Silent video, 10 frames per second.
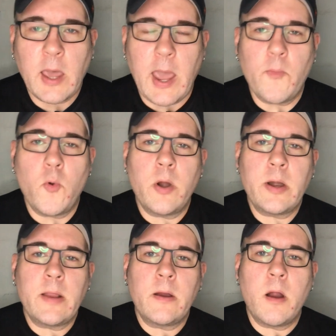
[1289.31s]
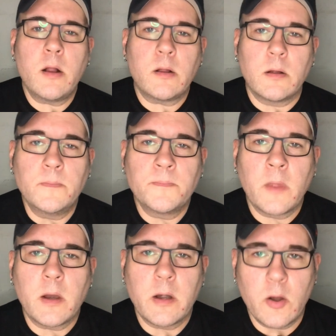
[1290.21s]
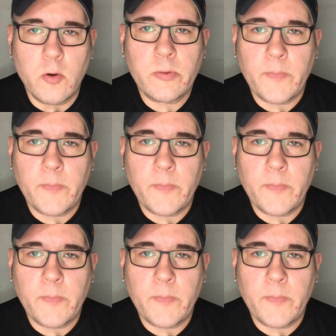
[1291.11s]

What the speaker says: Everyone and their uncle knows